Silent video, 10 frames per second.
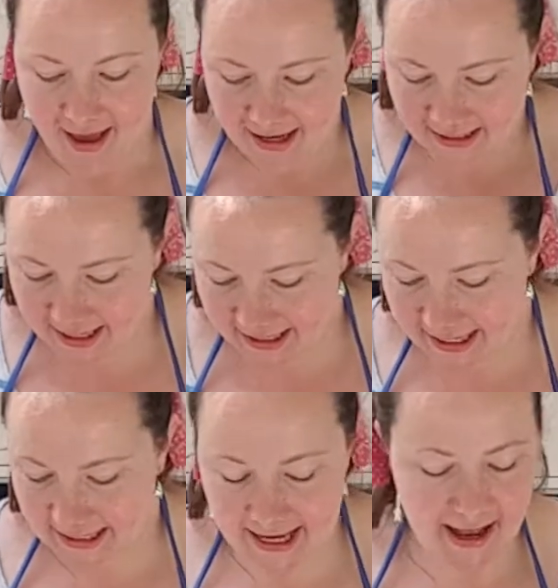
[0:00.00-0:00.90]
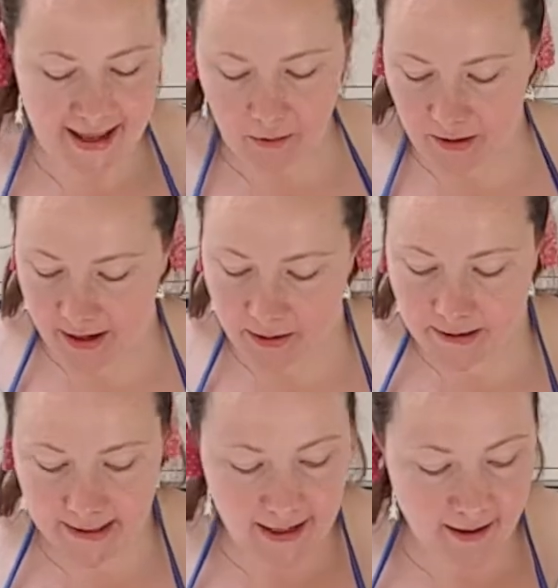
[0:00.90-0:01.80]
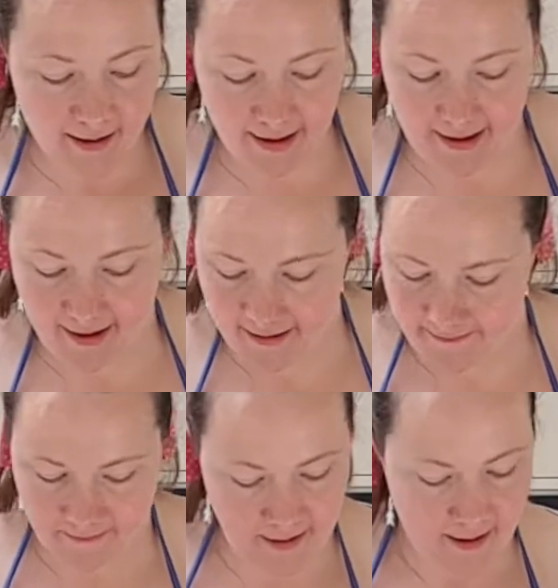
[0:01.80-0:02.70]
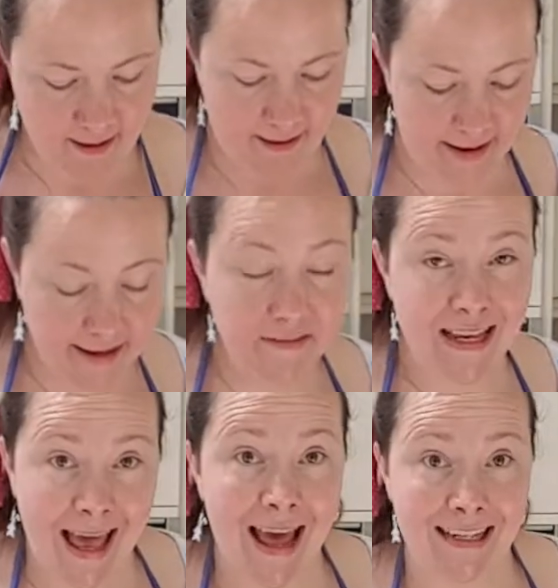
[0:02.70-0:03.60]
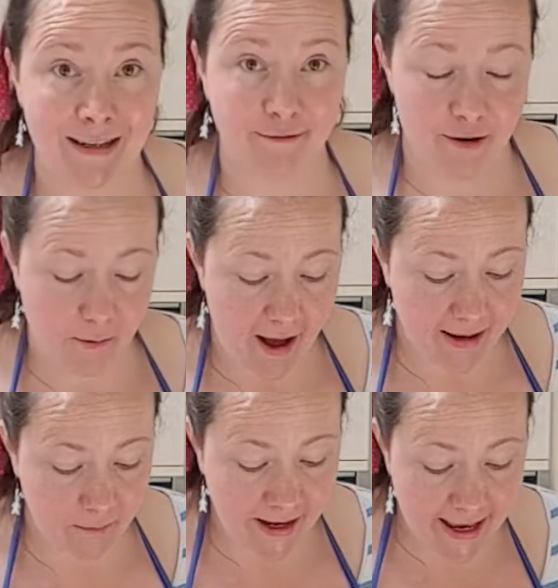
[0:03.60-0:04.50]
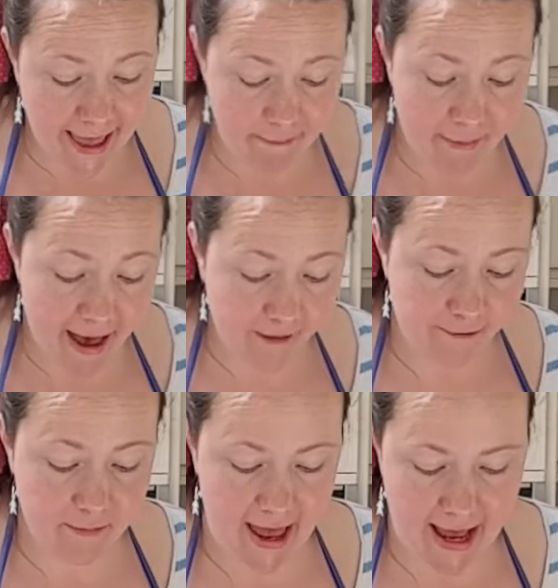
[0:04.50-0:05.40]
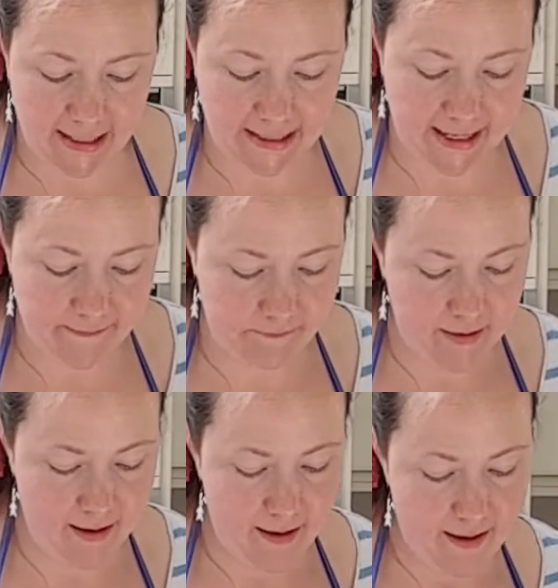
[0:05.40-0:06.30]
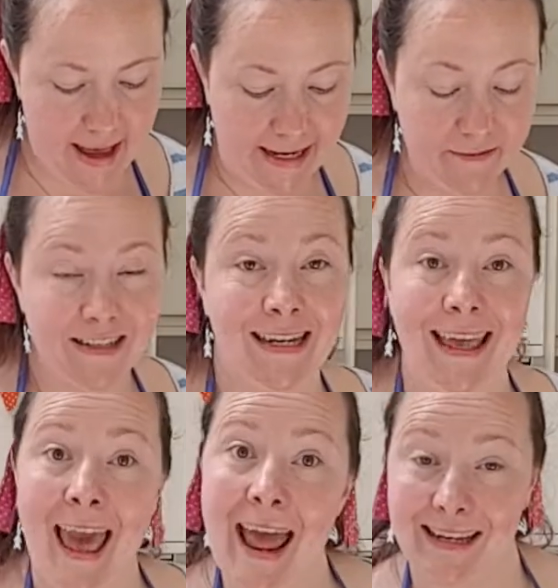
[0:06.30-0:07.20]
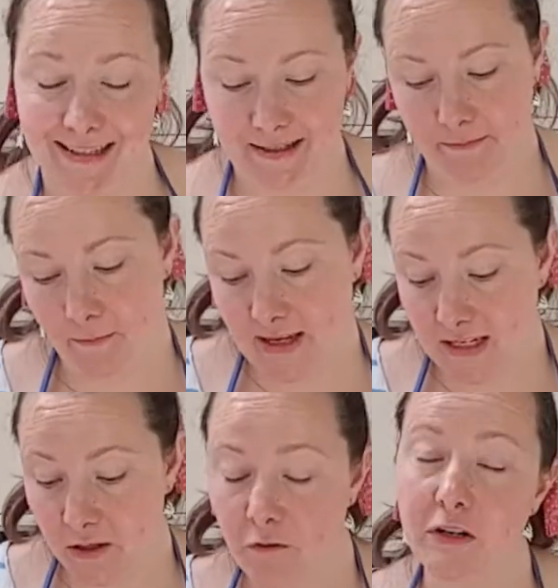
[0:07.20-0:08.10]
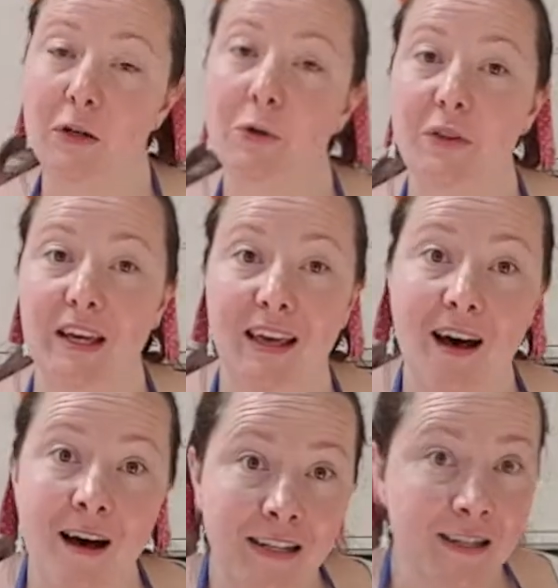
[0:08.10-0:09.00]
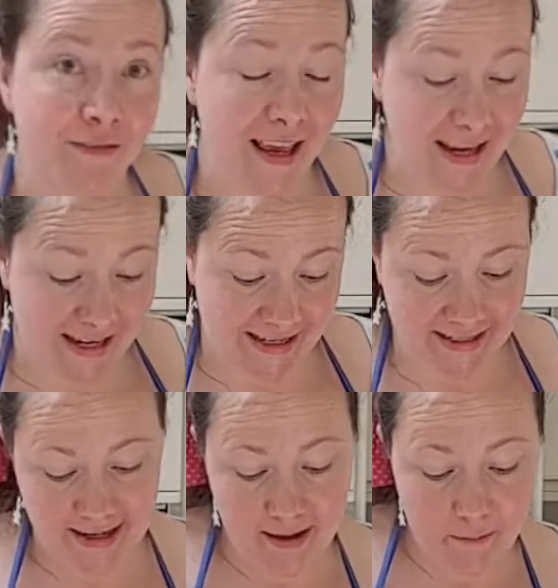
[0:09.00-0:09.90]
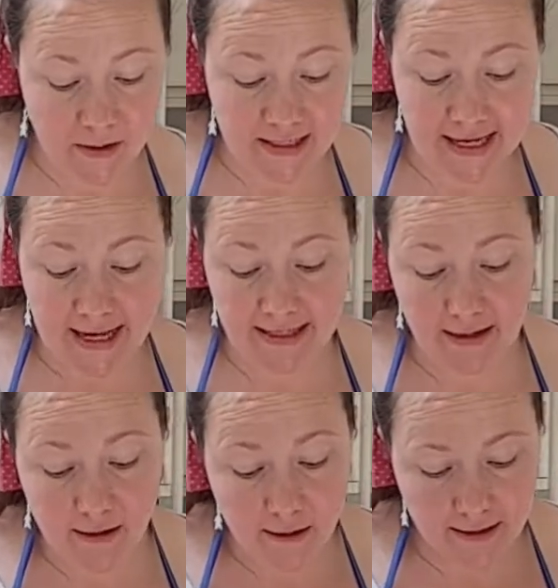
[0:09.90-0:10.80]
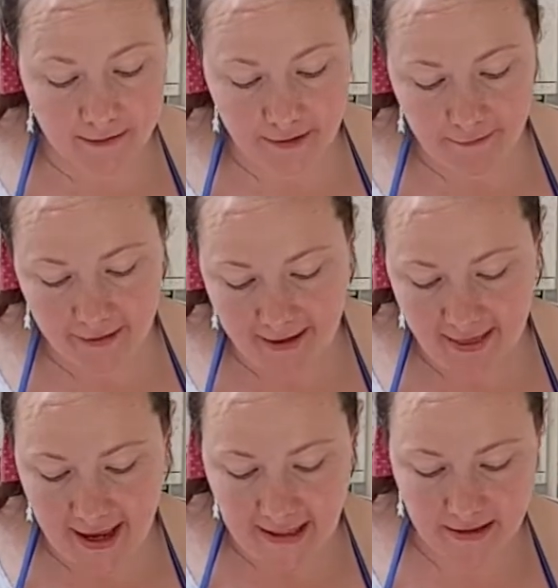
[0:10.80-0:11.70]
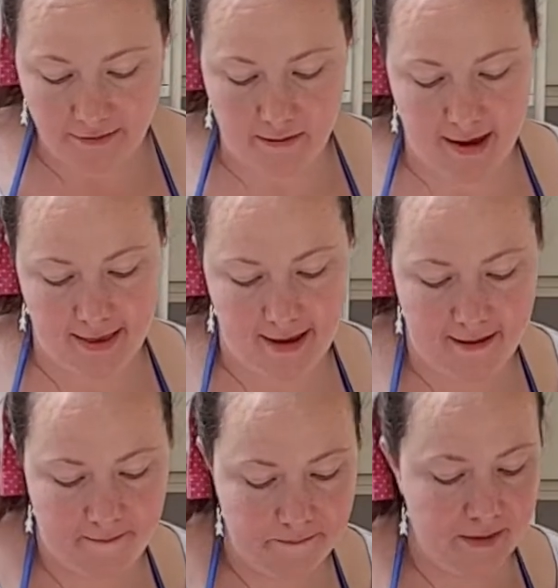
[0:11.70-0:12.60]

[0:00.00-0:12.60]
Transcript: As I said earlier, when I was younger, I lived in Canada for a while, and when I came back from Canada, I lived in Kent, which is often called the Garden of England, because it has lots of lovely things growing there.